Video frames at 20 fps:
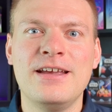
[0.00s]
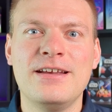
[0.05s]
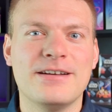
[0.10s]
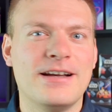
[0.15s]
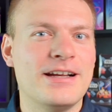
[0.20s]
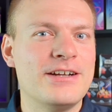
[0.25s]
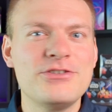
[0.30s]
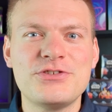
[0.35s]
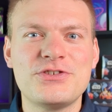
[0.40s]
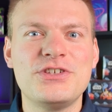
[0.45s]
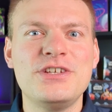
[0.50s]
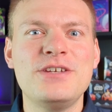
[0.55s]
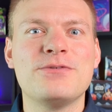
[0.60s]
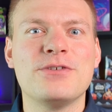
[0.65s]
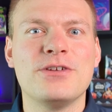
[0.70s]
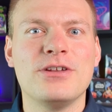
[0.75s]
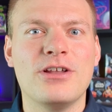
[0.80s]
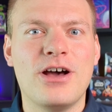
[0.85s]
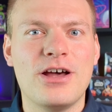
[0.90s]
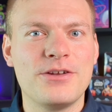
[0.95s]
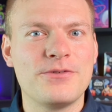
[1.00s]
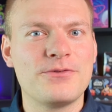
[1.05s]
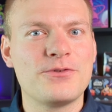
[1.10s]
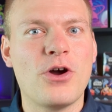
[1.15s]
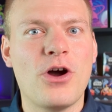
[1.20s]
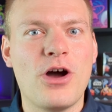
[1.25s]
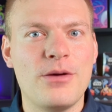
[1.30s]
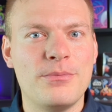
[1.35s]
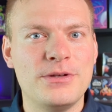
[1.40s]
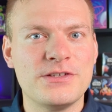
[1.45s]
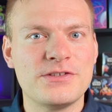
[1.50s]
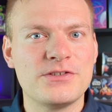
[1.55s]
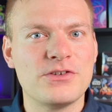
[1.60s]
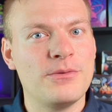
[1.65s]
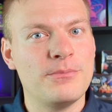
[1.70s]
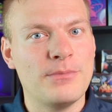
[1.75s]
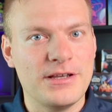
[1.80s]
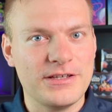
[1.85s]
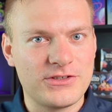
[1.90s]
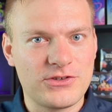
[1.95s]
I receive a lot of comments on
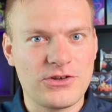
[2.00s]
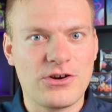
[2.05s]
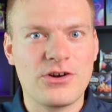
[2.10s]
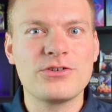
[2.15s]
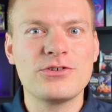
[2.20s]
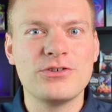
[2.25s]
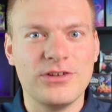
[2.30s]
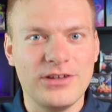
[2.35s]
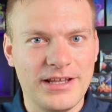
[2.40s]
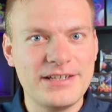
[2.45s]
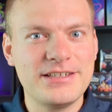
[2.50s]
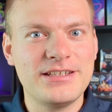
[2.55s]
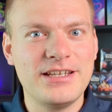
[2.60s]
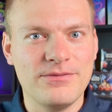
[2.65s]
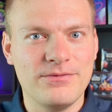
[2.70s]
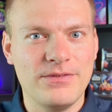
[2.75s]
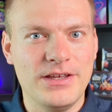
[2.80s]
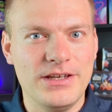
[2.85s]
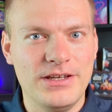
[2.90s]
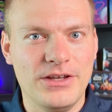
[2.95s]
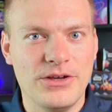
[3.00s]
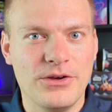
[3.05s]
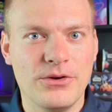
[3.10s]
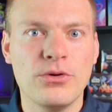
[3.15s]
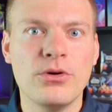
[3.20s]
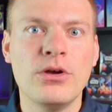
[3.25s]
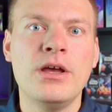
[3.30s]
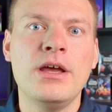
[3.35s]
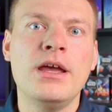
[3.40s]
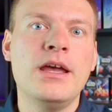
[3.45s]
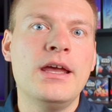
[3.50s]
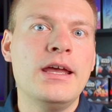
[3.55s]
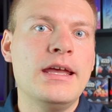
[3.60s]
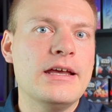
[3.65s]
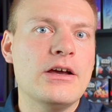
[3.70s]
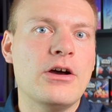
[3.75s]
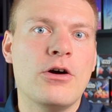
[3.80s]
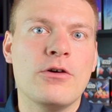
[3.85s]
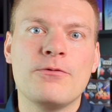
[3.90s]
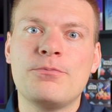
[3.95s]
my Start Collecting video
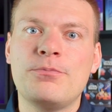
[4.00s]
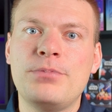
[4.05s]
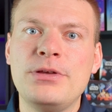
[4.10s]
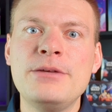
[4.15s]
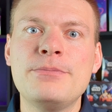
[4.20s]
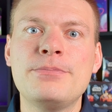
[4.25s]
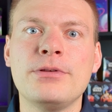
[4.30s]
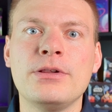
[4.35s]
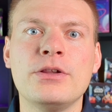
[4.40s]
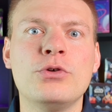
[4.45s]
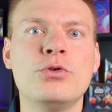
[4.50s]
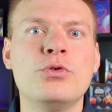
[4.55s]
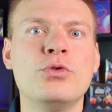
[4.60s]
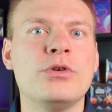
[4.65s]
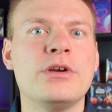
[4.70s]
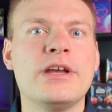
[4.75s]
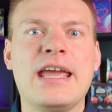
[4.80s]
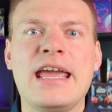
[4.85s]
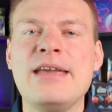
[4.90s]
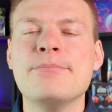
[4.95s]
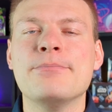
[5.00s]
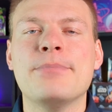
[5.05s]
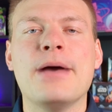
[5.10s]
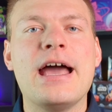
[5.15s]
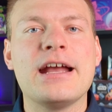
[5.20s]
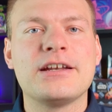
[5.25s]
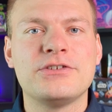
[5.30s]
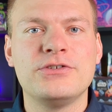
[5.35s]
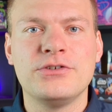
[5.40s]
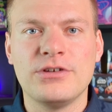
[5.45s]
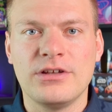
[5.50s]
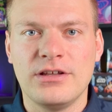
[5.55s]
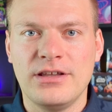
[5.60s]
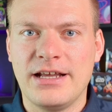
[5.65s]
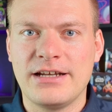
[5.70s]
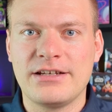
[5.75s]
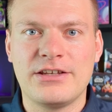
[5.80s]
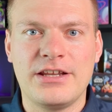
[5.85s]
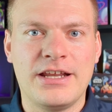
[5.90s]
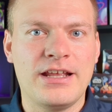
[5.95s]
of people who came back to
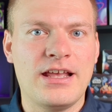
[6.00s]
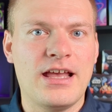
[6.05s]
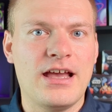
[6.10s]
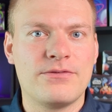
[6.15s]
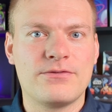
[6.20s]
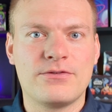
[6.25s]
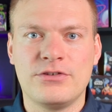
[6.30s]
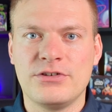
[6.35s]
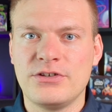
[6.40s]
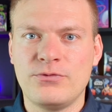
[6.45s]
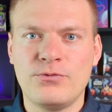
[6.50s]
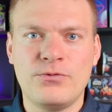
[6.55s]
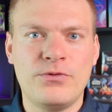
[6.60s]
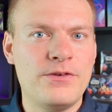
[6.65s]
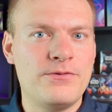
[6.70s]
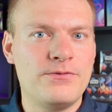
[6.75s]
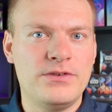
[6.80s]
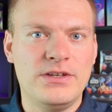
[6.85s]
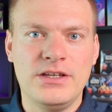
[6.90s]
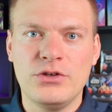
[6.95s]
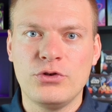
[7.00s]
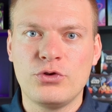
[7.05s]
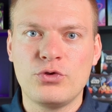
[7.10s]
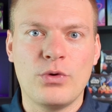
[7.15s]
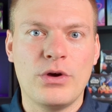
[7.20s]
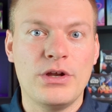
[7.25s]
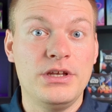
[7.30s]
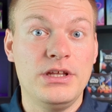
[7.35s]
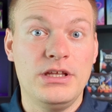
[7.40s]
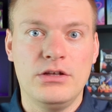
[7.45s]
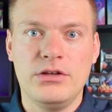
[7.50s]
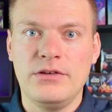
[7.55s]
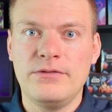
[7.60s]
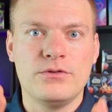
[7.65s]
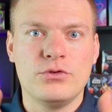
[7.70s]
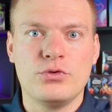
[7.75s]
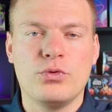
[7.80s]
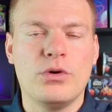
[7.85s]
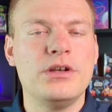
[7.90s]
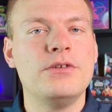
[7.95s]
collecting after 15, 20, even
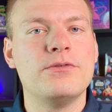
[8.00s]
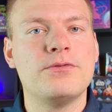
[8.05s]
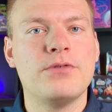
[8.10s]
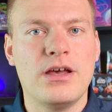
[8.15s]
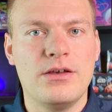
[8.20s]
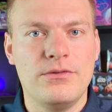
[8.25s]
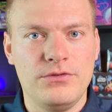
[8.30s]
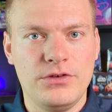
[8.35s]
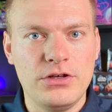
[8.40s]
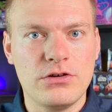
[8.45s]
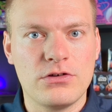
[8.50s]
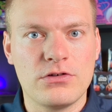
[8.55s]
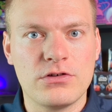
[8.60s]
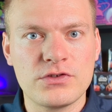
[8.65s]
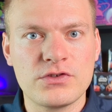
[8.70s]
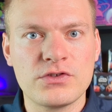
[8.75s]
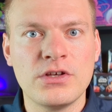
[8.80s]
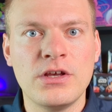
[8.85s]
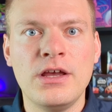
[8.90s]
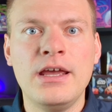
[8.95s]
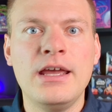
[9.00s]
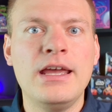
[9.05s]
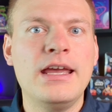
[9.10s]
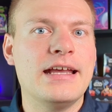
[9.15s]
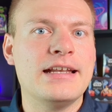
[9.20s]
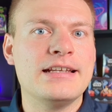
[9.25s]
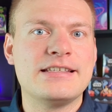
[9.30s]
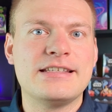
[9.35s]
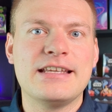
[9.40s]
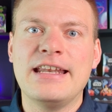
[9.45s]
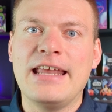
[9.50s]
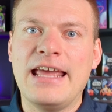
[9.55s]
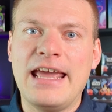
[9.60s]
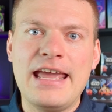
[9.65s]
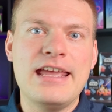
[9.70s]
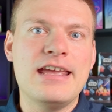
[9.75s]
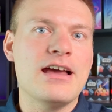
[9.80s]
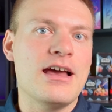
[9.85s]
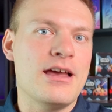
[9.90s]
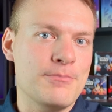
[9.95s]
25 years and said,
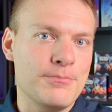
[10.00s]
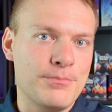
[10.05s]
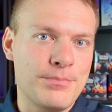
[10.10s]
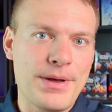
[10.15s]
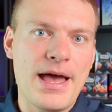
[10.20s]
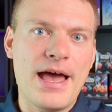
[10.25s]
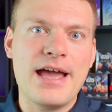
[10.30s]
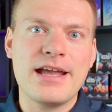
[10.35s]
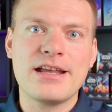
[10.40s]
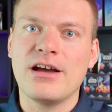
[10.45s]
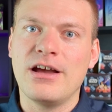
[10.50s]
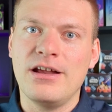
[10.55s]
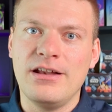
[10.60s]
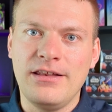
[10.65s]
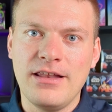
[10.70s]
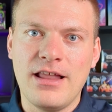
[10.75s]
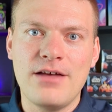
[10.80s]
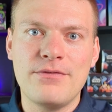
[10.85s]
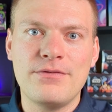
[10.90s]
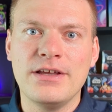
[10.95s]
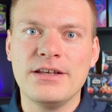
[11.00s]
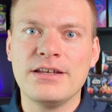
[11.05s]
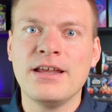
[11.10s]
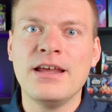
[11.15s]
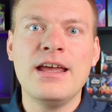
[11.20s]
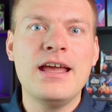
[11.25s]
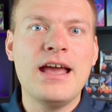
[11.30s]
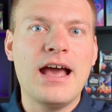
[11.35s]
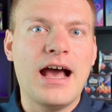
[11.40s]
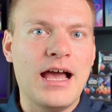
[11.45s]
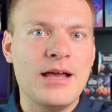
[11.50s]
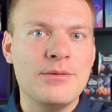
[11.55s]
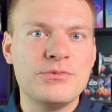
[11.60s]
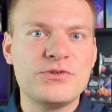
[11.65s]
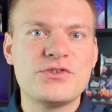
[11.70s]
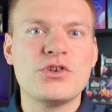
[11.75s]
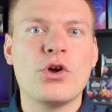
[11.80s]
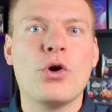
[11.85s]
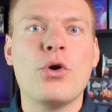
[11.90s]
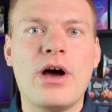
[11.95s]
hey, I'm back, I love it, I'm
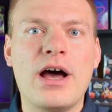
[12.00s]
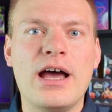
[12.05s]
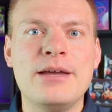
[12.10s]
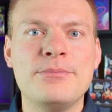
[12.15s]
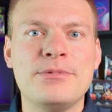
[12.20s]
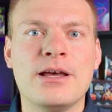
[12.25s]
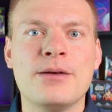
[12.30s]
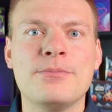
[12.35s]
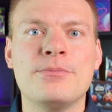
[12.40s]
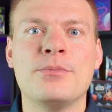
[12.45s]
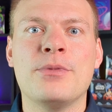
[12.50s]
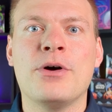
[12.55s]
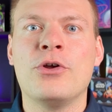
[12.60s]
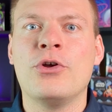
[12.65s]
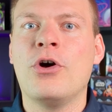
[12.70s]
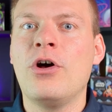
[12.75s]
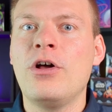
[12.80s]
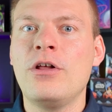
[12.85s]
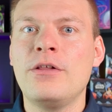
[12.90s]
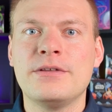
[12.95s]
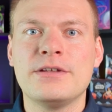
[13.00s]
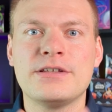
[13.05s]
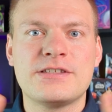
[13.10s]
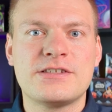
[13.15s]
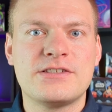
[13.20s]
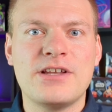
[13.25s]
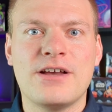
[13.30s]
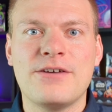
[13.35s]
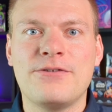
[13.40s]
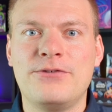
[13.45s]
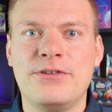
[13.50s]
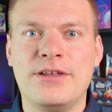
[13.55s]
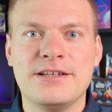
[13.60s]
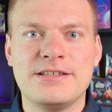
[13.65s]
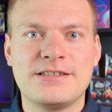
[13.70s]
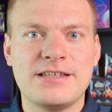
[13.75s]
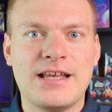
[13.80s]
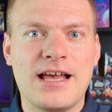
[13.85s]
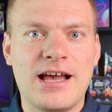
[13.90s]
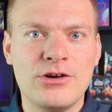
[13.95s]
so hyped up about all this stuff
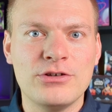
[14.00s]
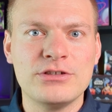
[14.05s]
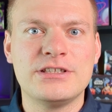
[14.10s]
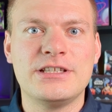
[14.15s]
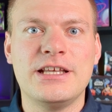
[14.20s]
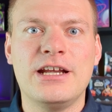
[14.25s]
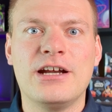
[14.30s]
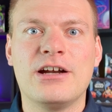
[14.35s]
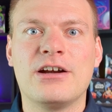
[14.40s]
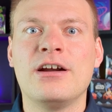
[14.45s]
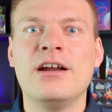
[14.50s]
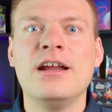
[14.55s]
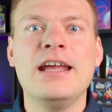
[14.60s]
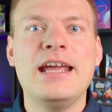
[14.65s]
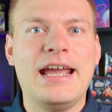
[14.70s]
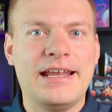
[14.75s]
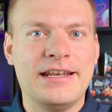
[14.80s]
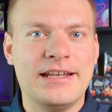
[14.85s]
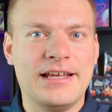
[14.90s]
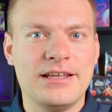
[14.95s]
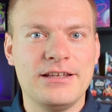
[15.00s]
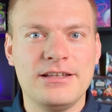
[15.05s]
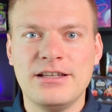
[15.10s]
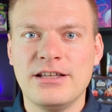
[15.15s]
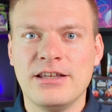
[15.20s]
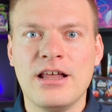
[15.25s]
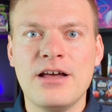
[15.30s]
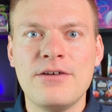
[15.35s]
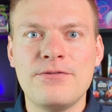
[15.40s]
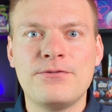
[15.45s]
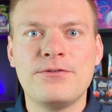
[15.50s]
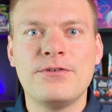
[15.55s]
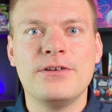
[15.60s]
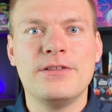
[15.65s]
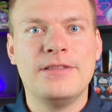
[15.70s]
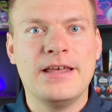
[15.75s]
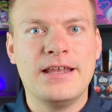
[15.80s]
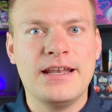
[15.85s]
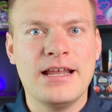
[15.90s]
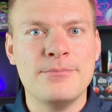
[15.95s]
that's out there, and I love
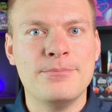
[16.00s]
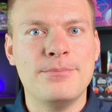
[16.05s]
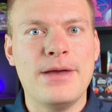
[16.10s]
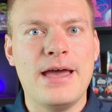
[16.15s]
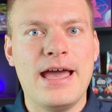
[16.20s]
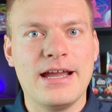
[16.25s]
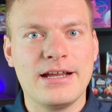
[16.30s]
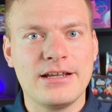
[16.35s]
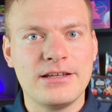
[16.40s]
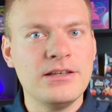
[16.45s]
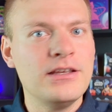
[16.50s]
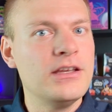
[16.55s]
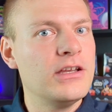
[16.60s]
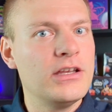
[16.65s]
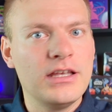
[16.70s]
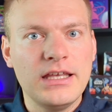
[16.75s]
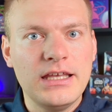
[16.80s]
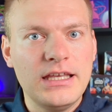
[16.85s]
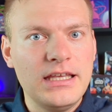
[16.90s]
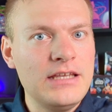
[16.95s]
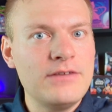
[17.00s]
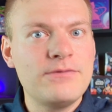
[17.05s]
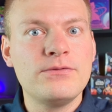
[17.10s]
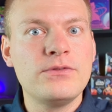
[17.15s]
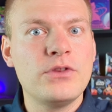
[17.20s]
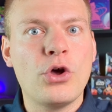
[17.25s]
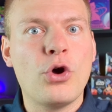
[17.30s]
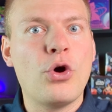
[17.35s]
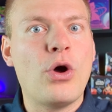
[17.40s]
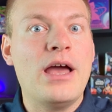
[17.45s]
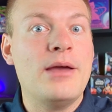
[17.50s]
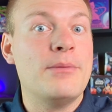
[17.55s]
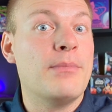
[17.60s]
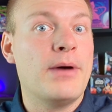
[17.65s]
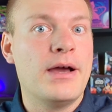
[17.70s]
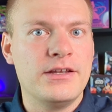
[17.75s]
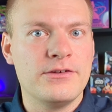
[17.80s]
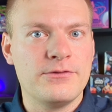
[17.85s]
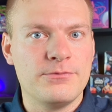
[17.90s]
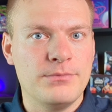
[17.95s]
that I'm back. Even though I
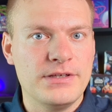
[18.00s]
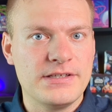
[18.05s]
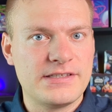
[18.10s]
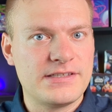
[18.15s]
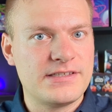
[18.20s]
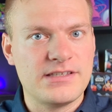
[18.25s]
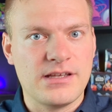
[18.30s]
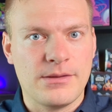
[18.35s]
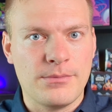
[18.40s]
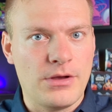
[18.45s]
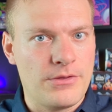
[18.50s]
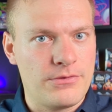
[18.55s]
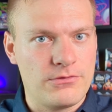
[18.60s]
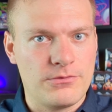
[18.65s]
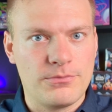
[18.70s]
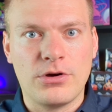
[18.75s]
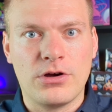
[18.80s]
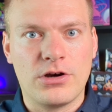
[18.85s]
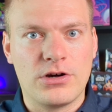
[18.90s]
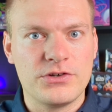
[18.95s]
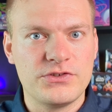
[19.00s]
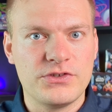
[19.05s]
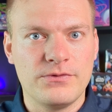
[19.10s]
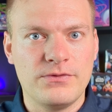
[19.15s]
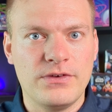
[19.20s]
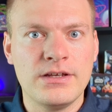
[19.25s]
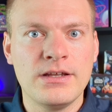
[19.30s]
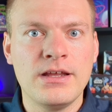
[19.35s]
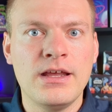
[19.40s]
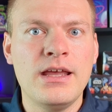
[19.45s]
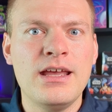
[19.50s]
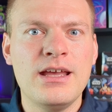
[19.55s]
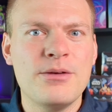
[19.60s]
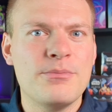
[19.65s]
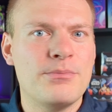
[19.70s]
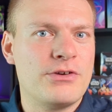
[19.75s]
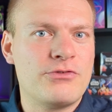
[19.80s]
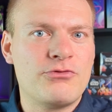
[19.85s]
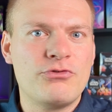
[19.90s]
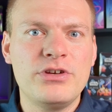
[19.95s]
might have missed some other parts of it,
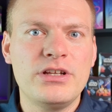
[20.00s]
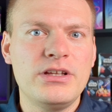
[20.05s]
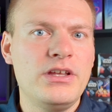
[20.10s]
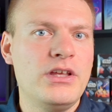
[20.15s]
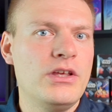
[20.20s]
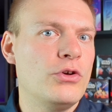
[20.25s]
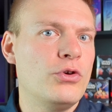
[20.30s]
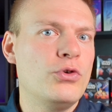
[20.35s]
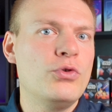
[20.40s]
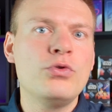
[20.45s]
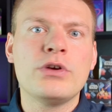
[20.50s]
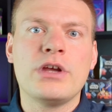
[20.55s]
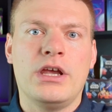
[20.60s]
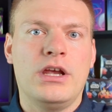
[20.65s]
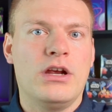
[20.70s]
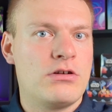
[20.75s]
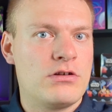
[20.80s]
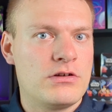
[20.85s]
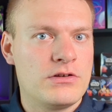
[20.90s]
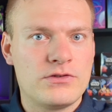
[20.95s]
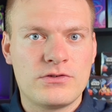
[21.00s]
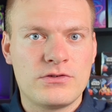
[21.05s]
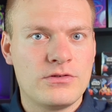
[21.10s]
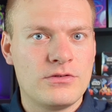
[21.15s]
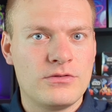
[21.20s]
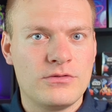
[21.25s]
but really, who cares?